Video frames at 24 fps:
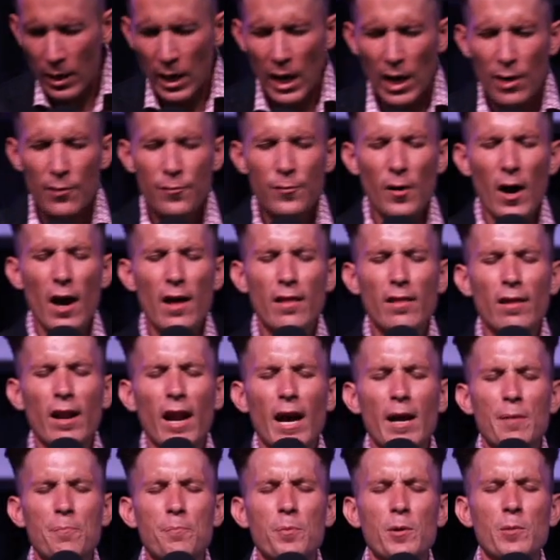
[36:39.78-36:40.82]
And Father,
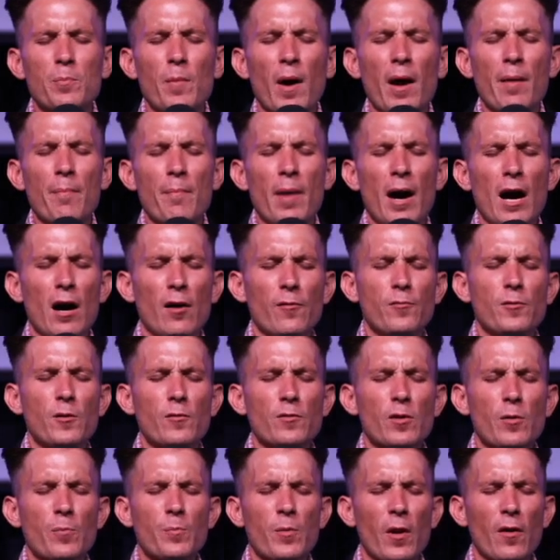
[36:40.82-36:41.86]
I put my mouth of
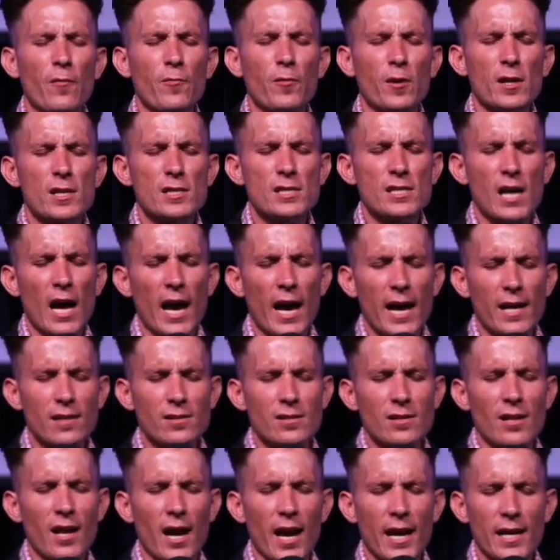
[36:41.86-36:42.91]
the prophet Isaiah
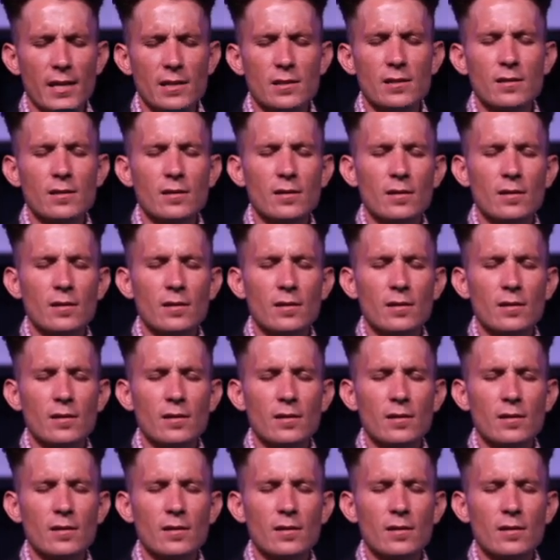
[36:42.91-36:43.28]
tonight.